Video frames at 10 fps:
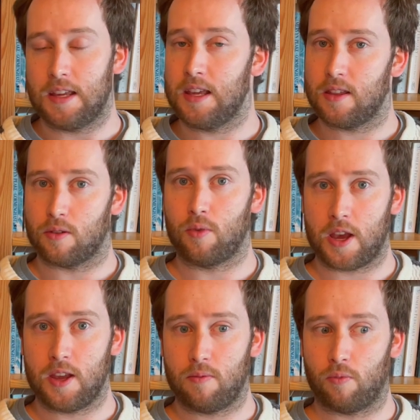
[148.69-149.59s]
Either
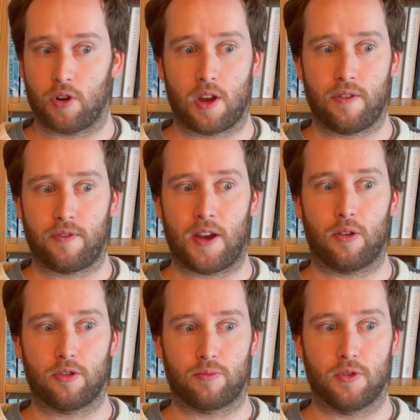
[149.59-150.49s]
way, what I
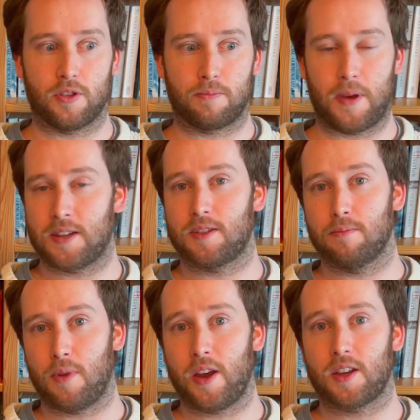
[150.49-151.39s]
found was best
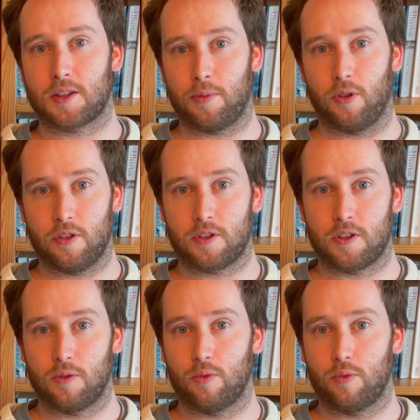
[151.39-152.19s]
in my experience